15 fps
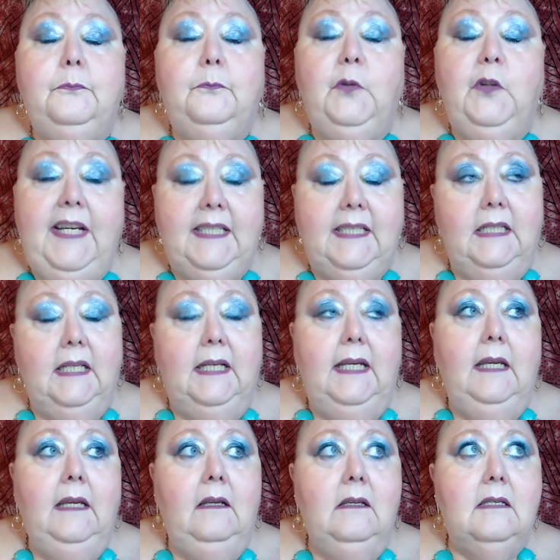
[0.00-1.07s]

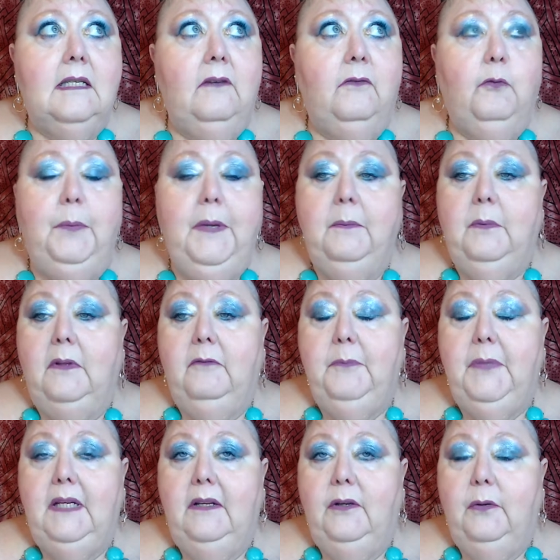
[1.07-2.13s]
Recently, several people have
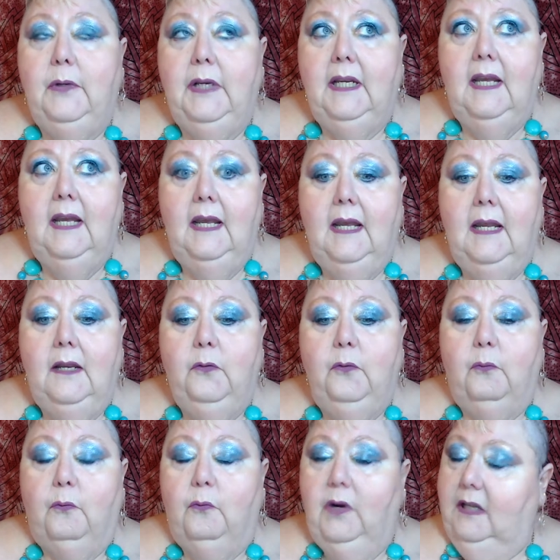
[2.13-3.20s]
been doing a
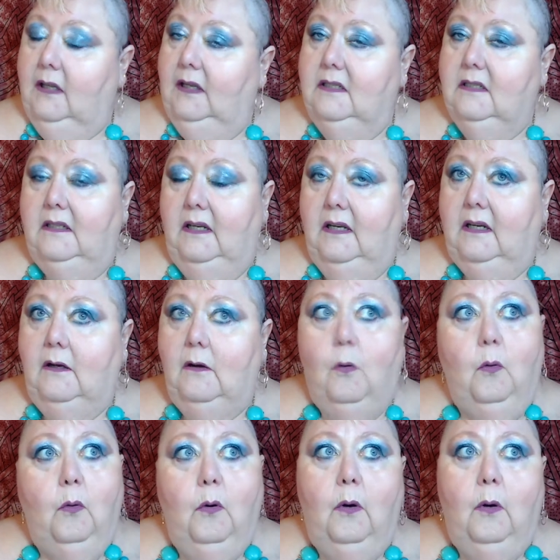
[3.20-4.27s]
realistic
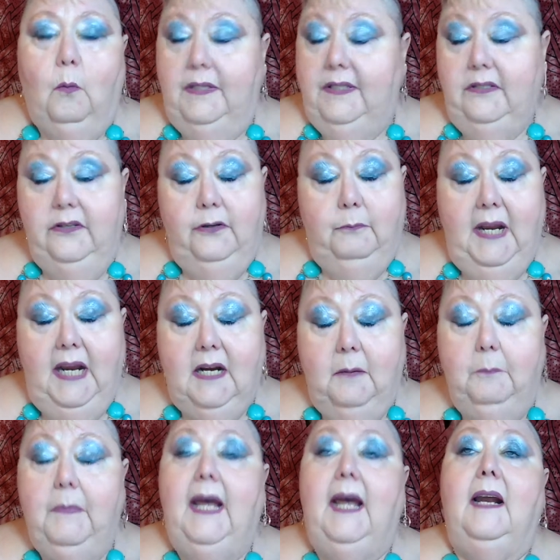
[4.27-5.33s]
or what's in your
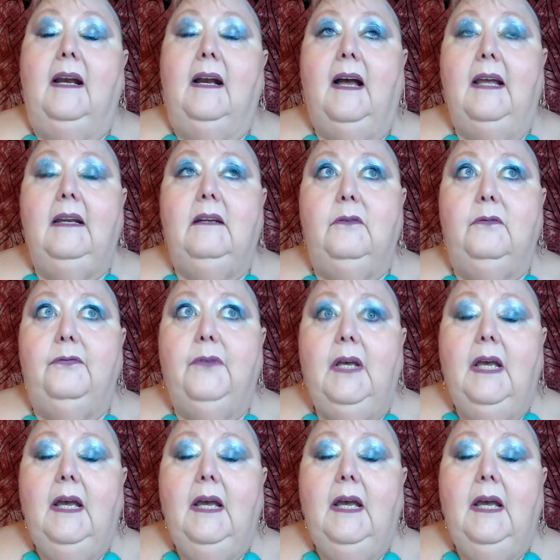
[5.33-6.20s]
makeup bag kind of